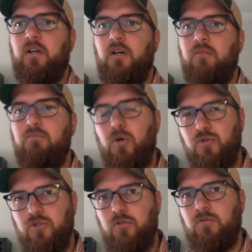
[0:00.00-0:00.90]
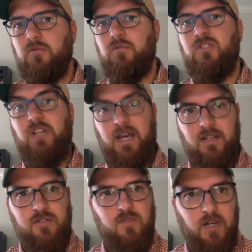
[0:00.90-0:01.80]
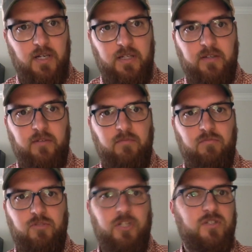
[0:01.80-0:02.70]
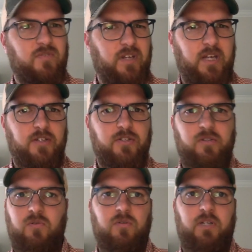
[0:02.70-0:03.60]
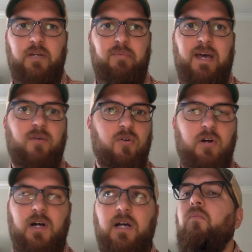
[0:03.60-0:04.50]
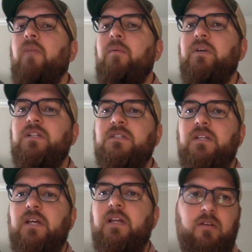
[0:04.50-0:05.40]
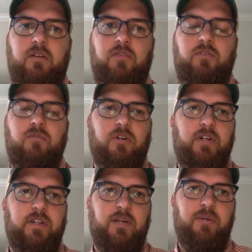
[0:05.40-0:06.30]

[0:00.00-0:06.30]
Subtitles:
emotional, satisfying justification or like battle cry. That means that if you've learned anything